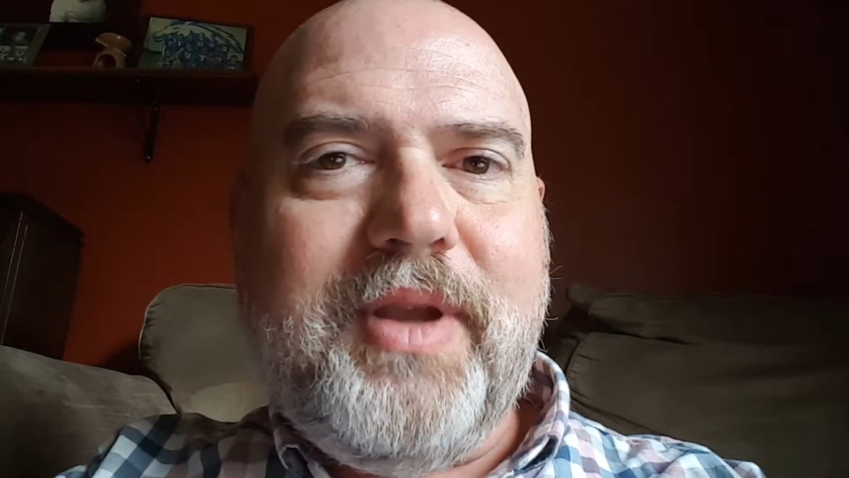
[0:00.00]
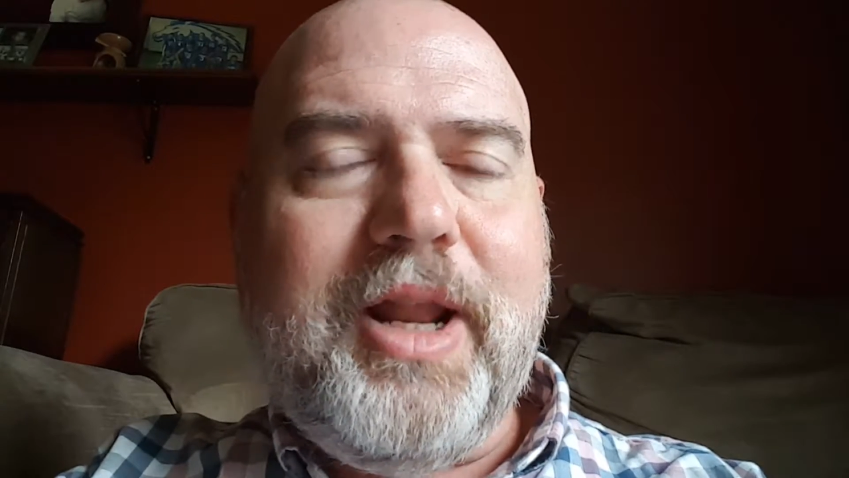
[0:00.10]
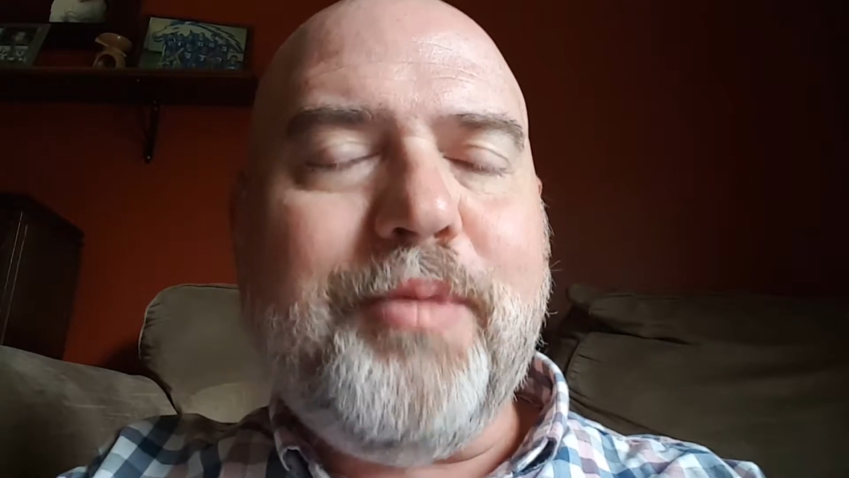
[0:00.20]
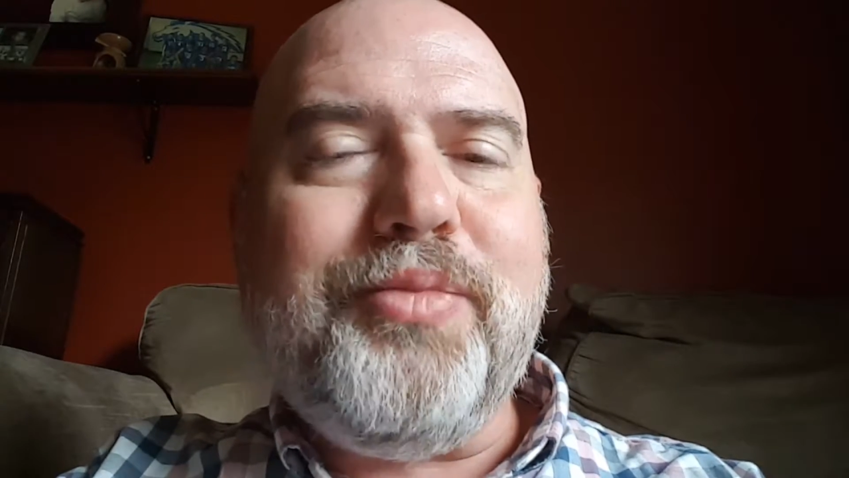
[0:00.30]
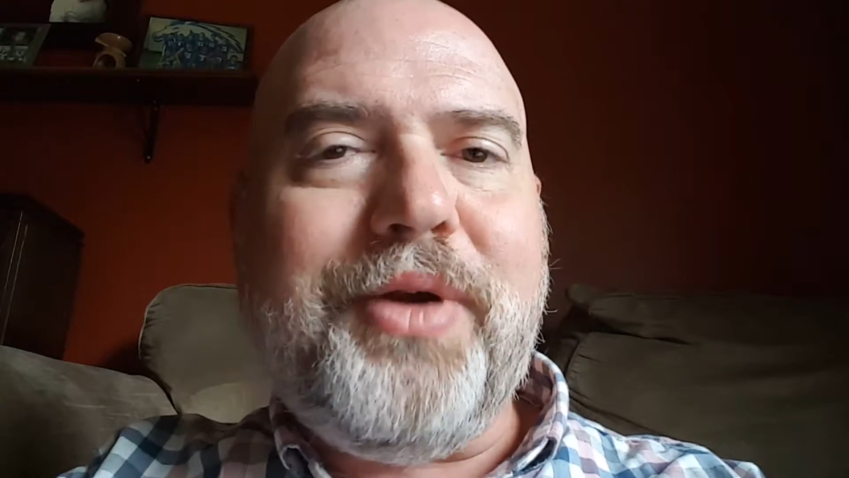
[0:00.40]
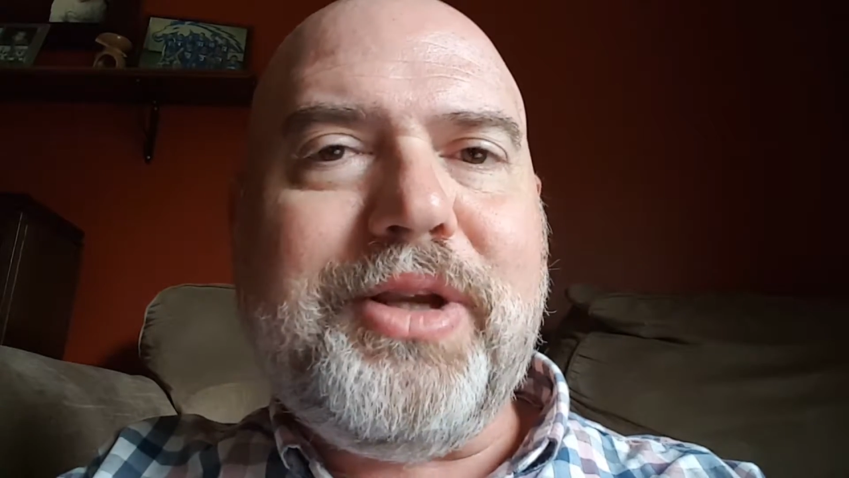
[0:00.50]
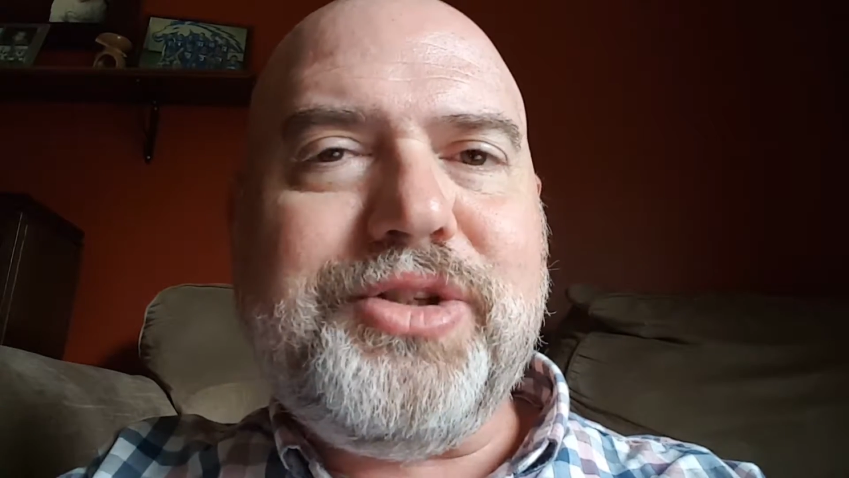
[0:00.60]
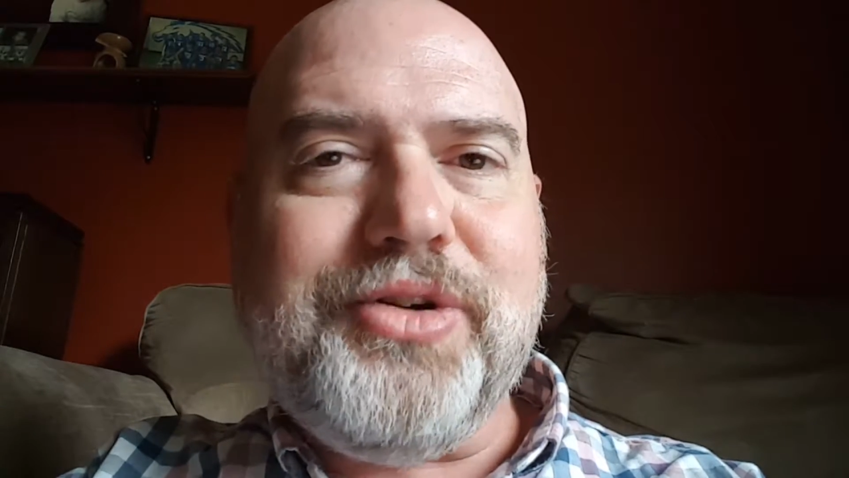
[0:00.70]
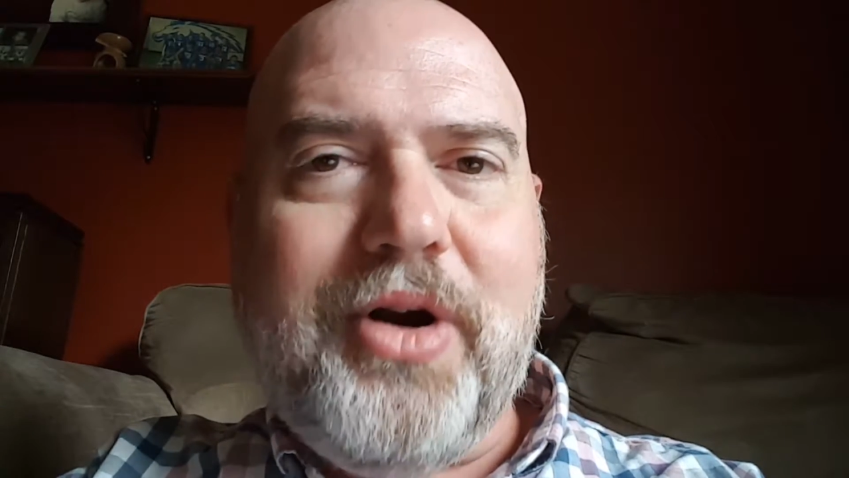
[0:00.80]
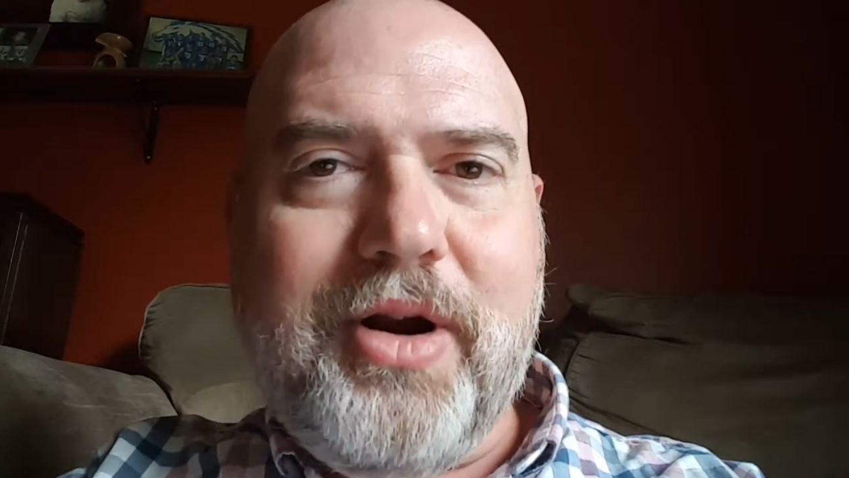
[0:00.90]
and it breaks
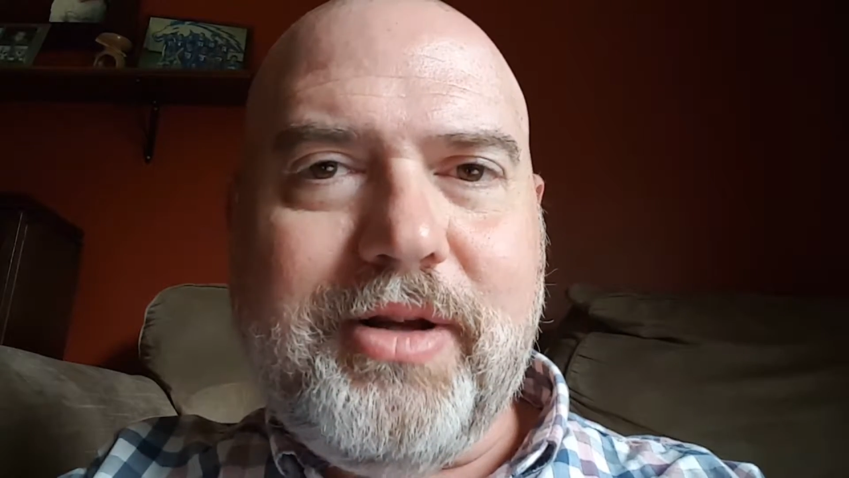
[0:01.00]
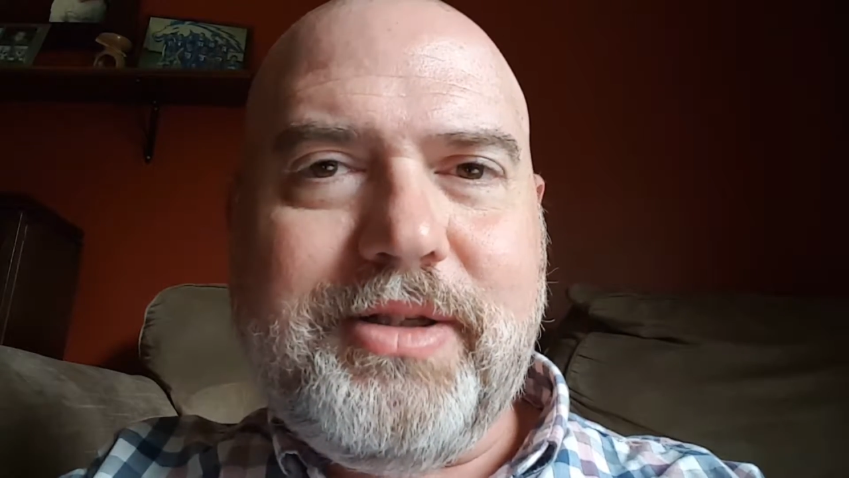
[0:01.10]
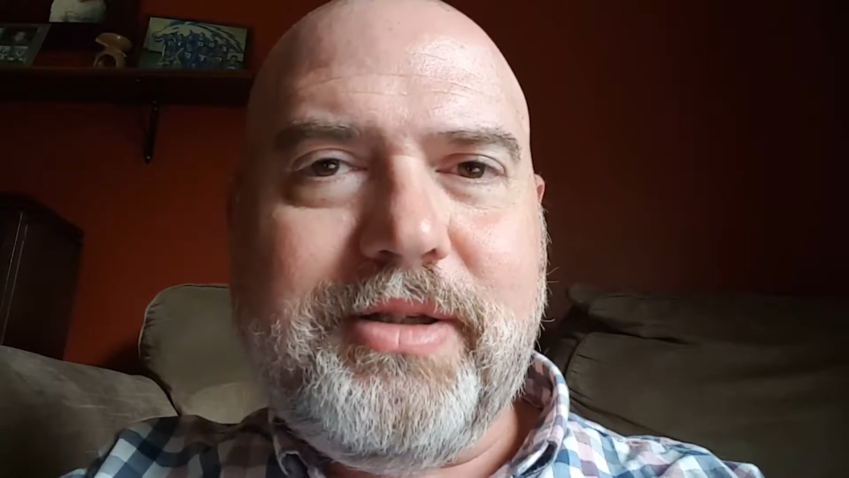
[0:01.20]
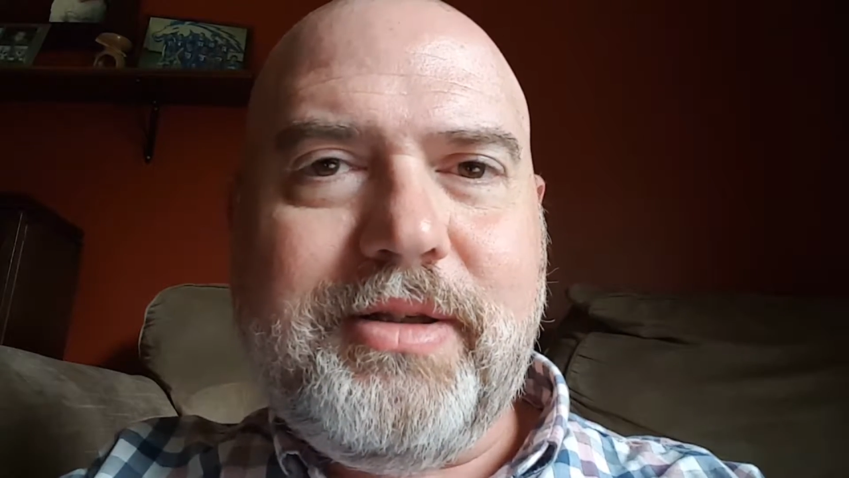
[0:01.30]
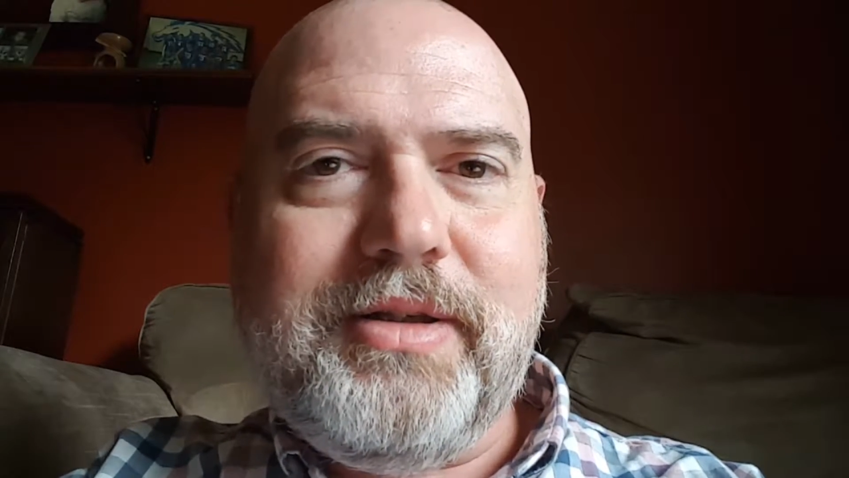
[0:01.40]
your heart,